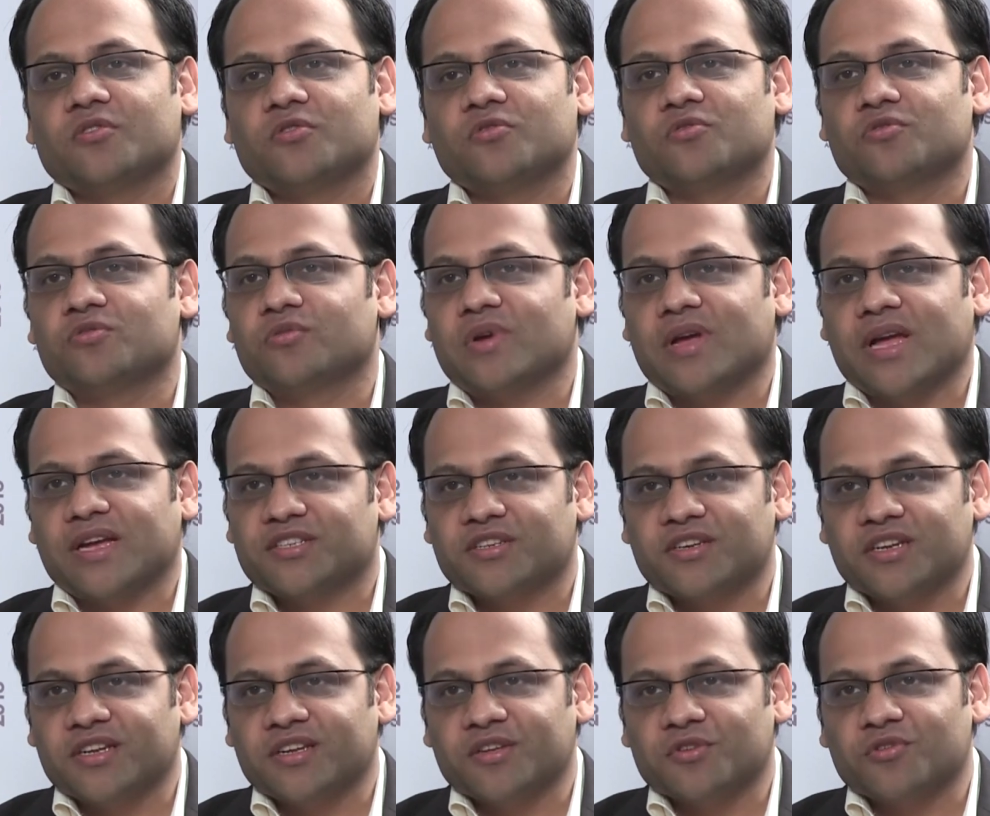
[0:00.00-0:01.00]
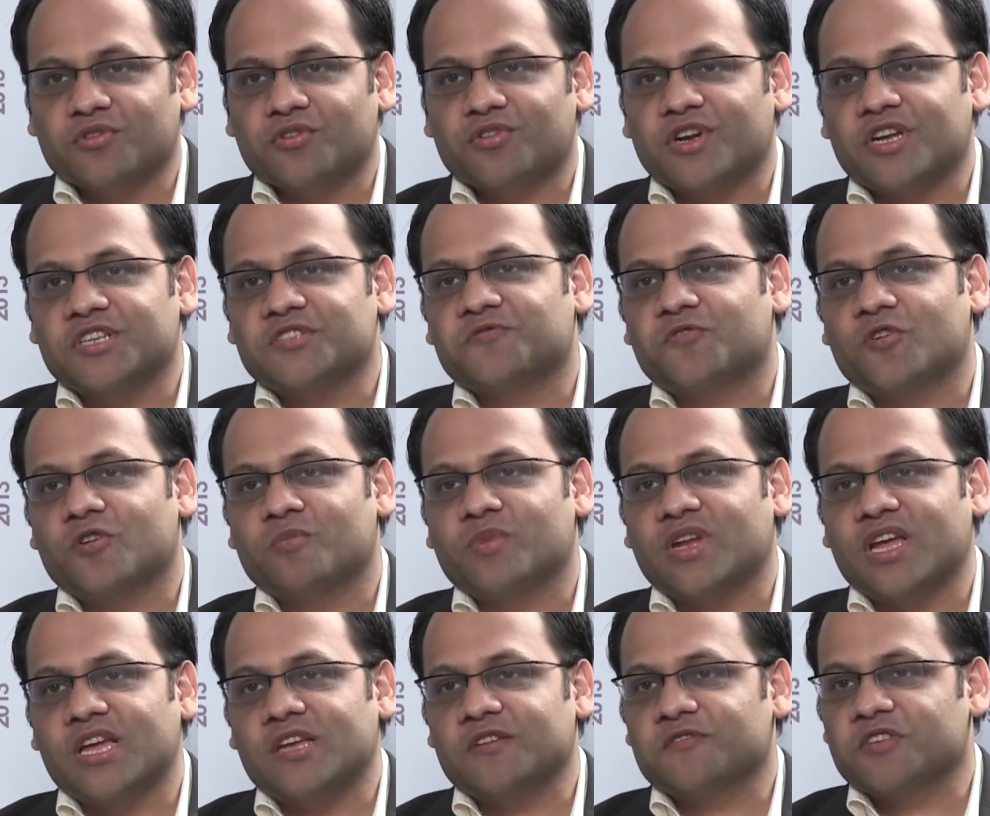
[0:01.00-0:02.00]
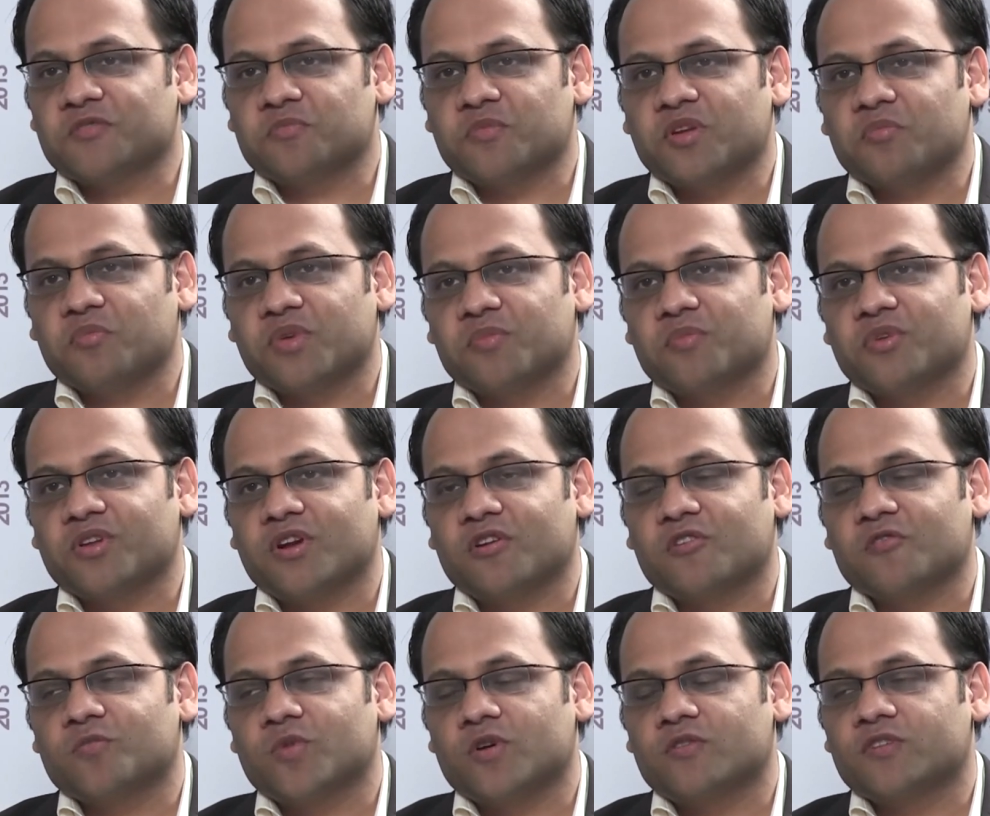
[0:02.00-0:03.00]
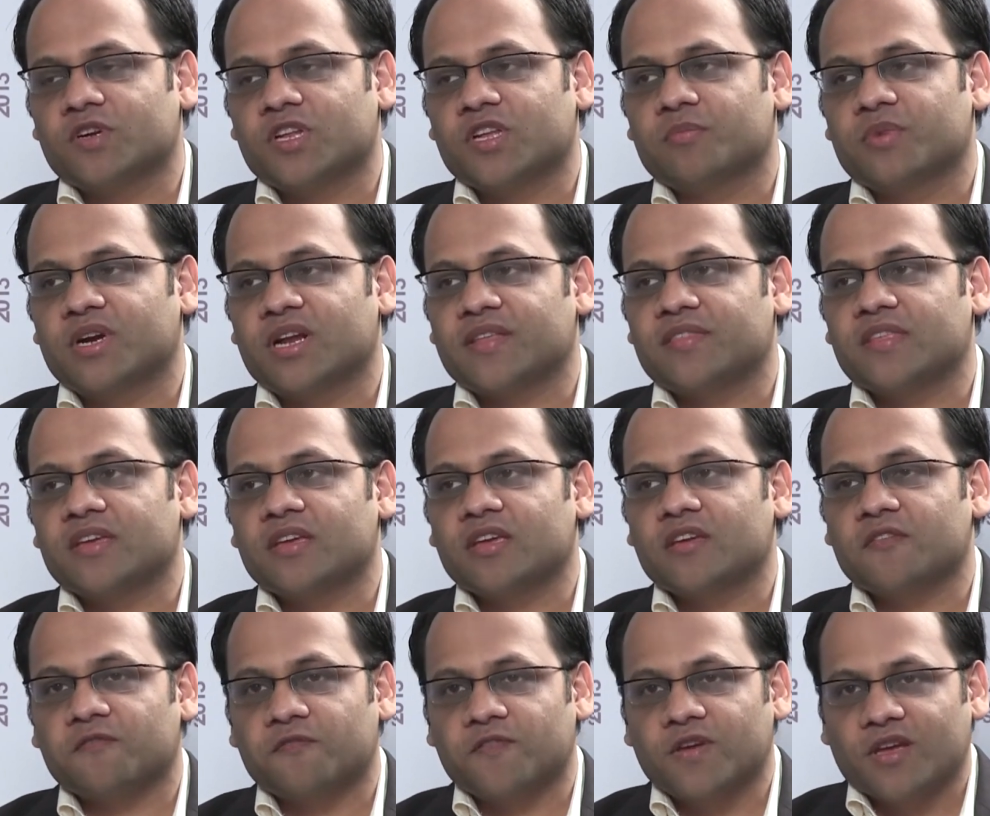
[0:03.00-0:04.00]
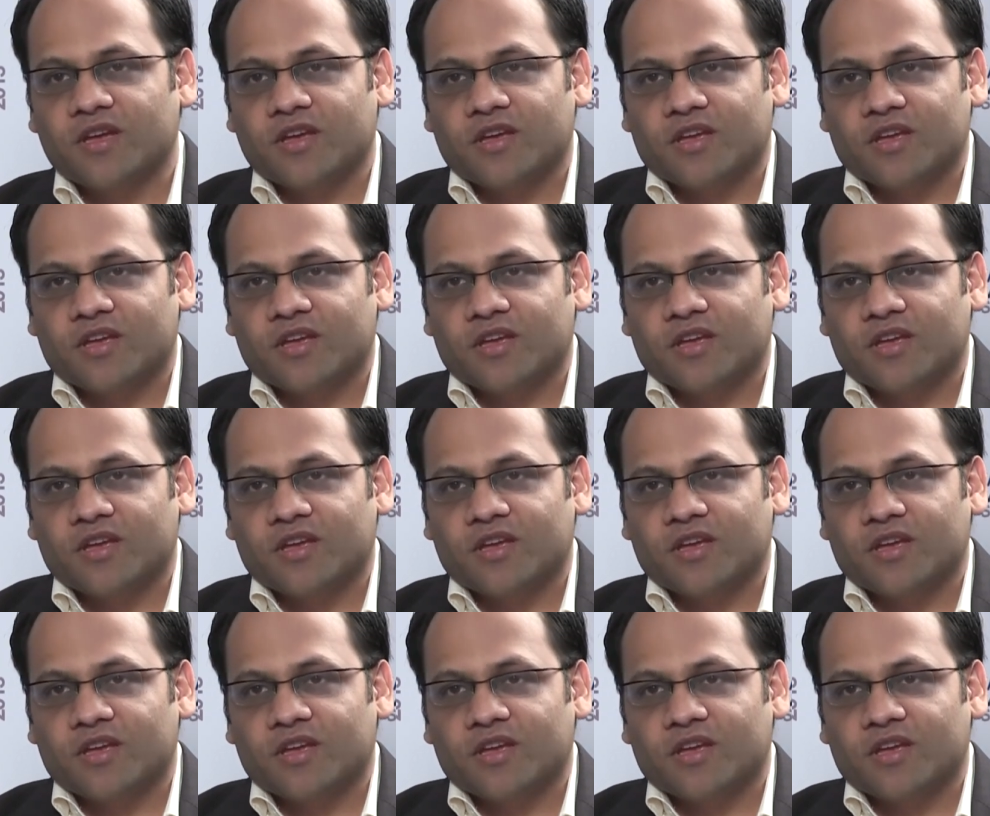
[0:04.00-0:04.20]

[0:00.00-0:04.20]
to actually you know transform lives and bring people out of poverty. But I think if